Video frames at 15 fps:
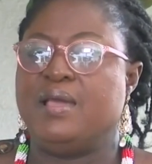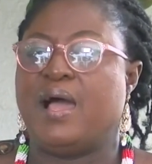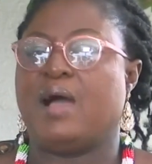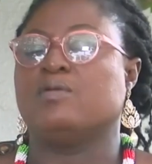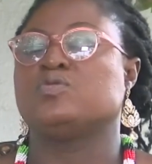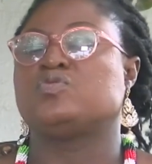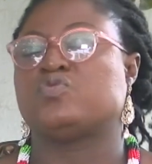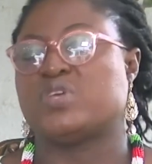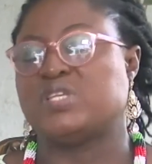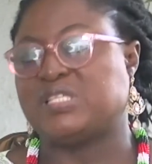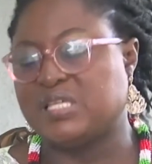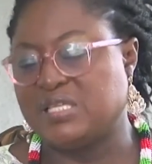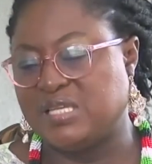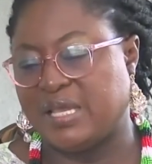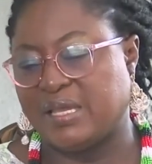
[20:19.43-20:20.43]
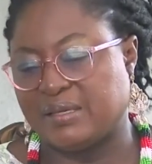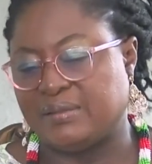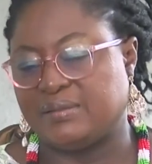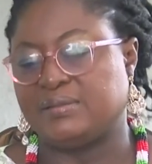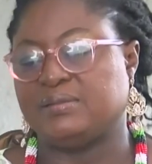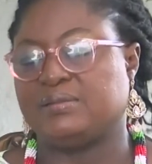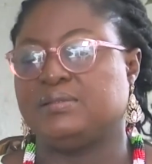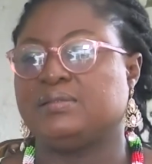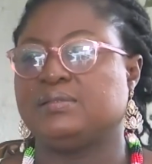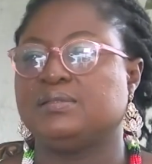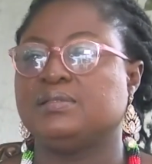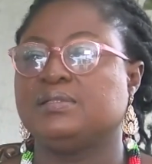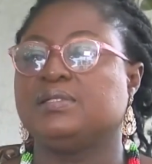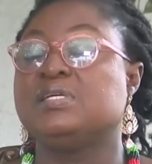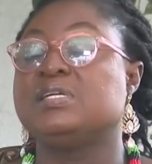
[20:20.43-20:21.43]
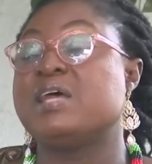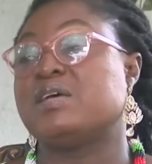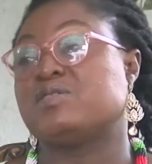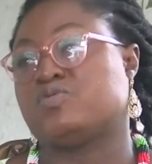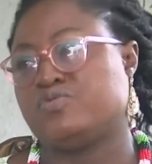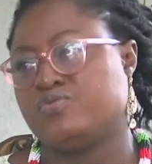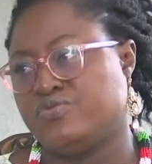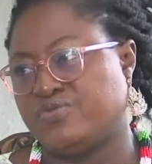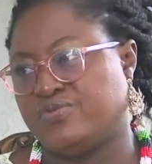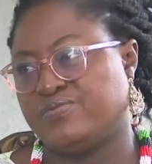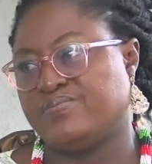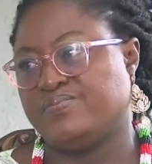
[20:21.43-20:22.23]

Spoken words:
I will strengthen the grassroots.